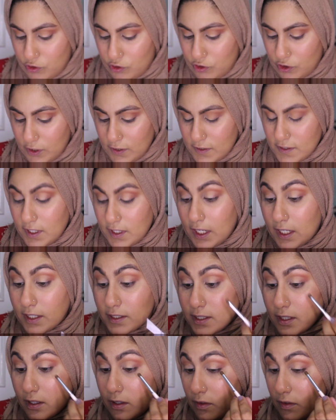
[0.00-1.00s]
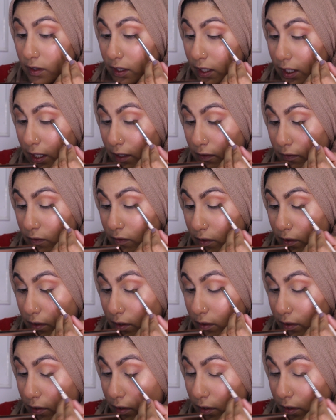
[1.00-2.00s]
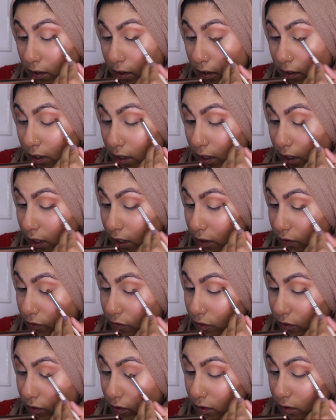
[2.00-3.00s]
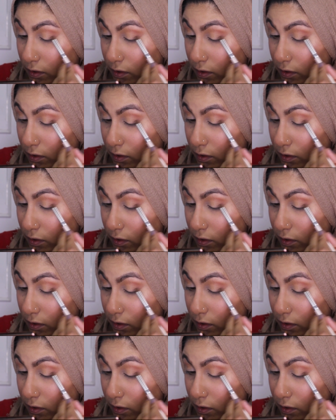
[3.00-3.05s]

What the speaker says: Just hit it on the outside edge,